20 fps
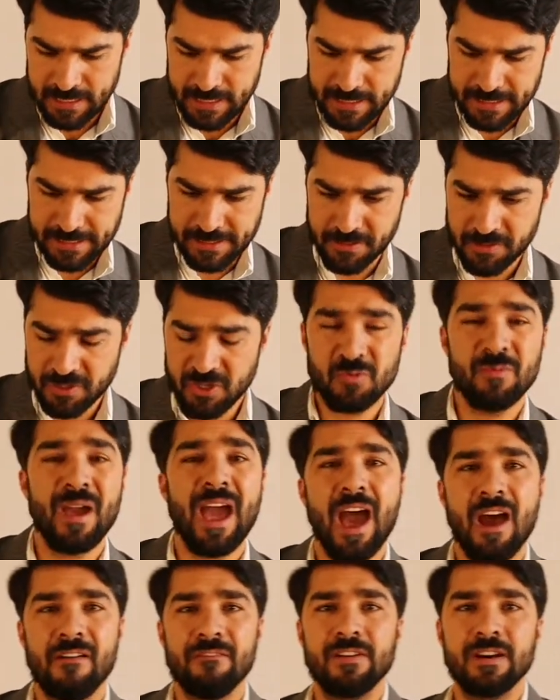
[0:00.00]
So you may
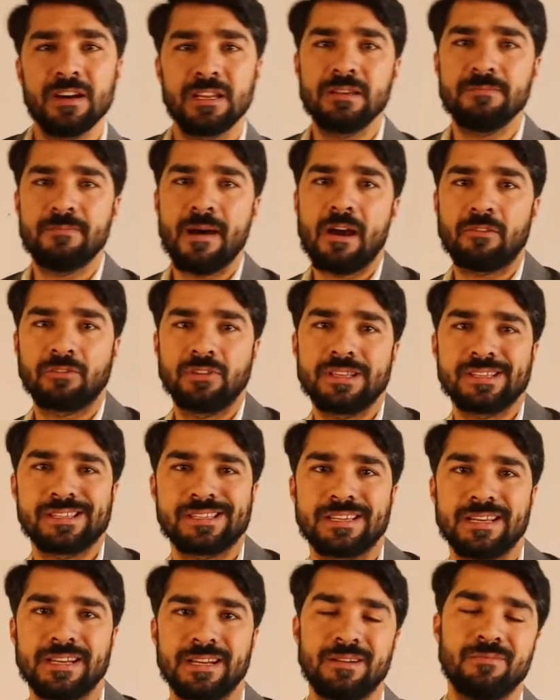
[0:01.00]
have heard about
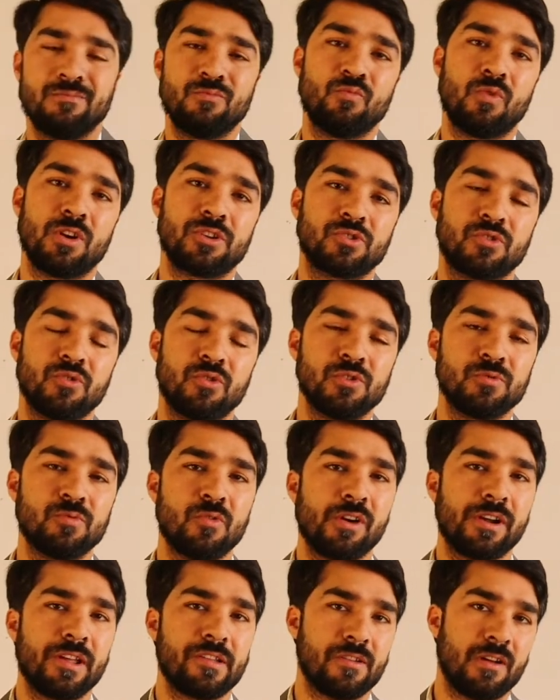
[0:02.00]
this term, what Cold
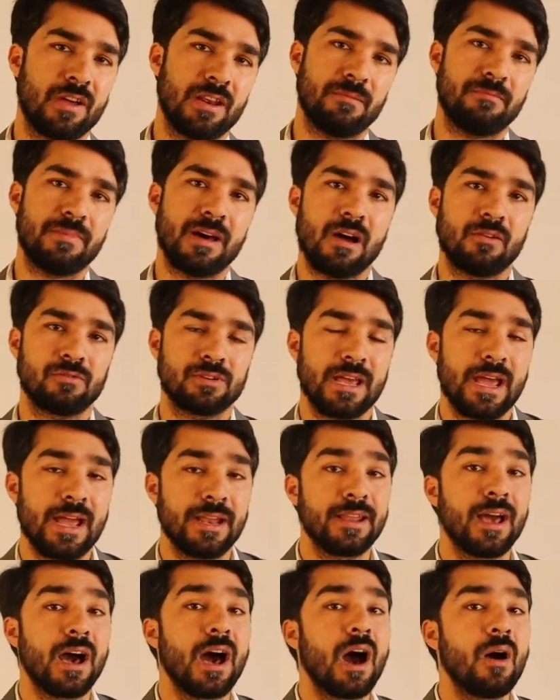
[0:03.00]
War is all about
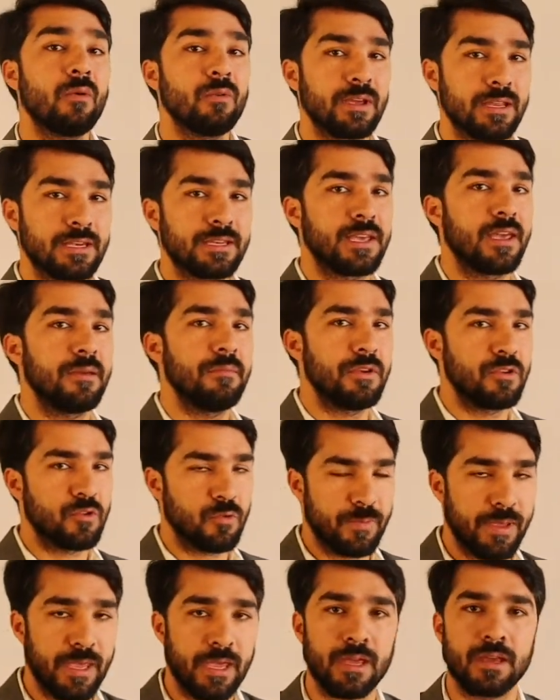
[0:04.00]
and how it came
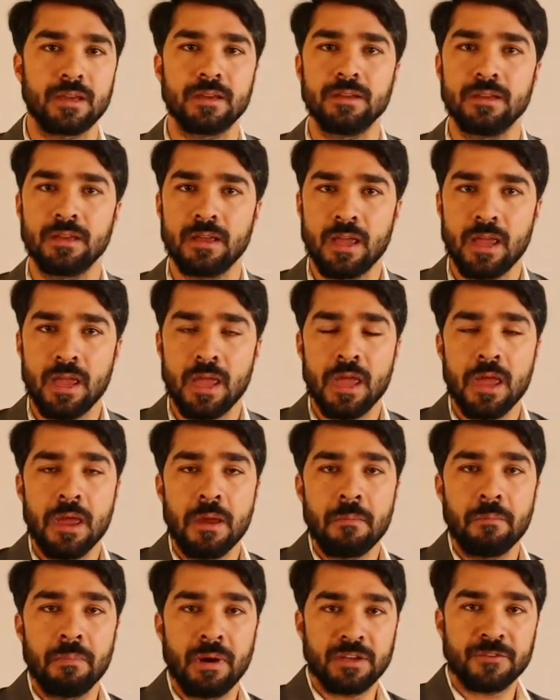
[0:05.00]
into being.
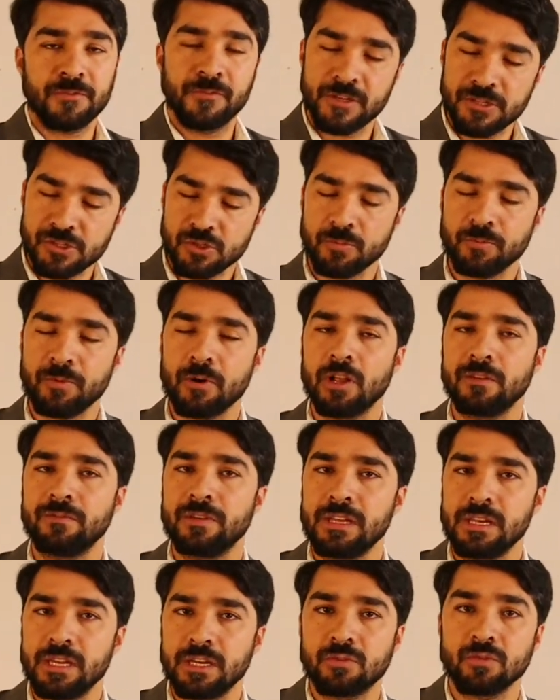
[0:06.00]
But first of all,
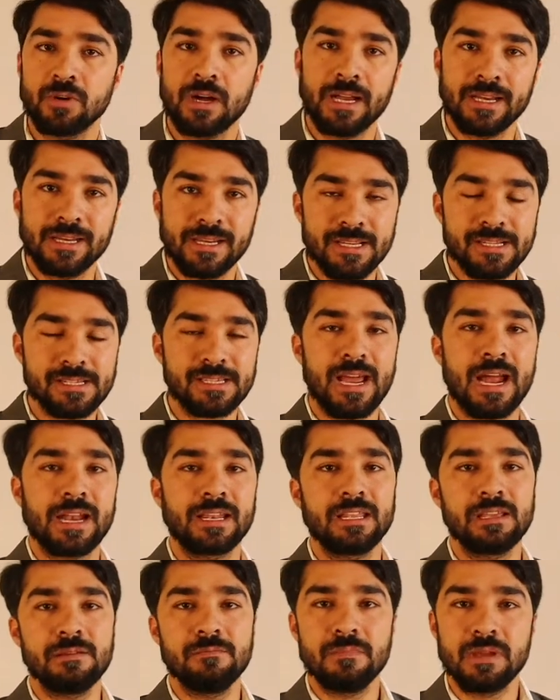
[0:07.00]
we need to
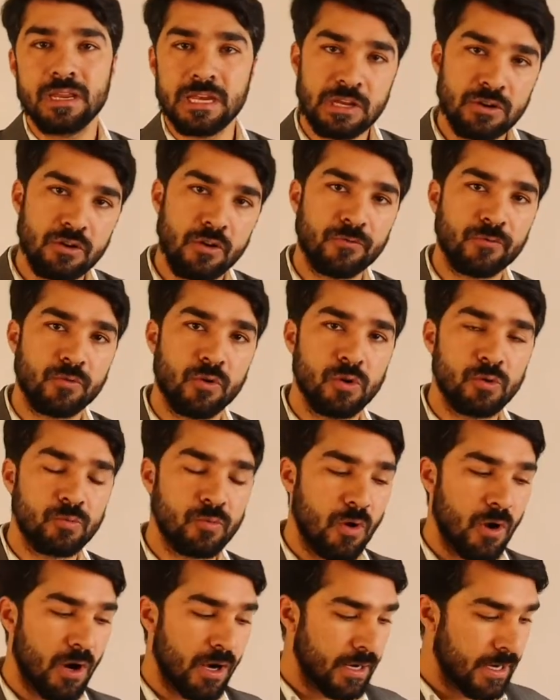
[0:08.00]
understand the meaning of Cold
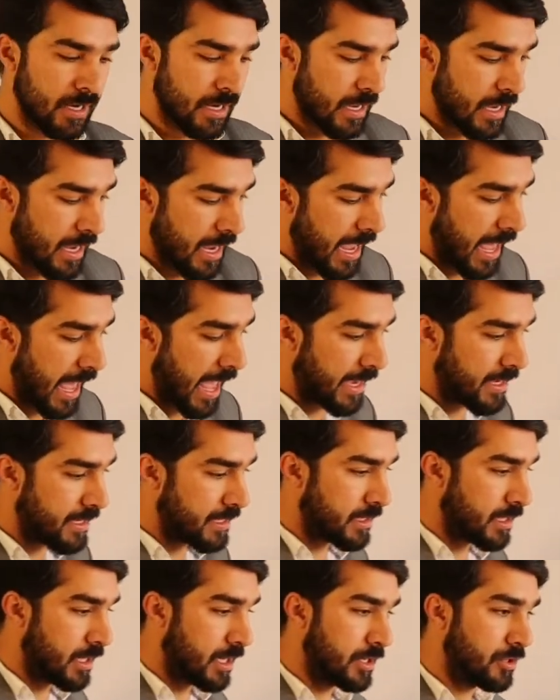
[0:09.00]
War, and
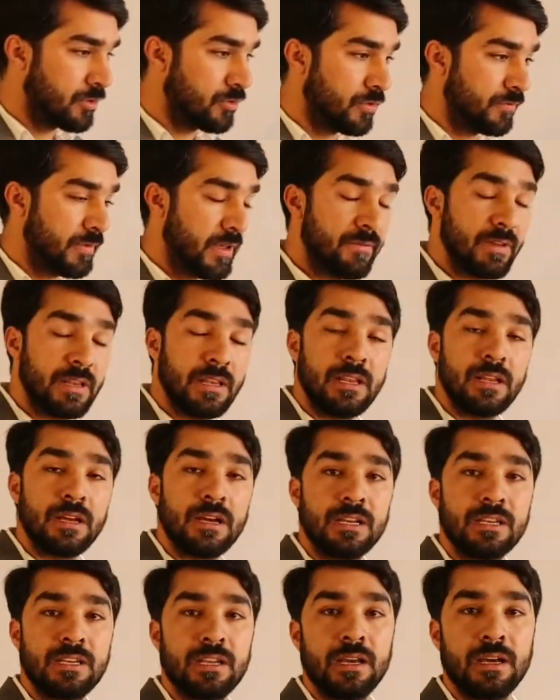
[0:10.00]
we will
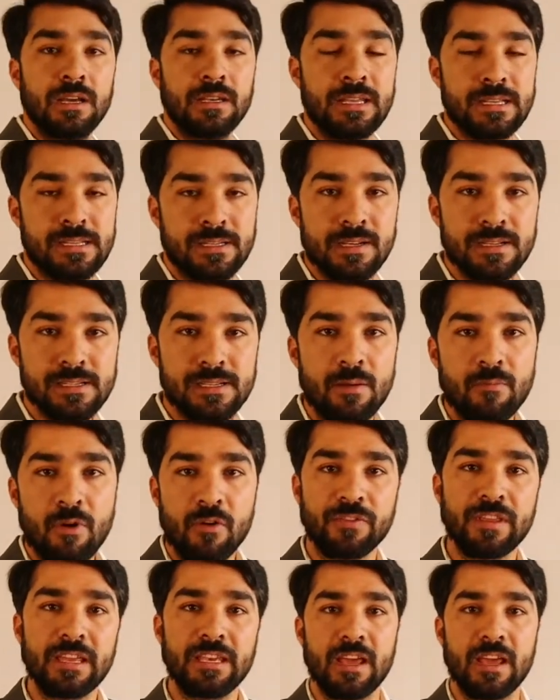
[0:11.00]
discuss some of the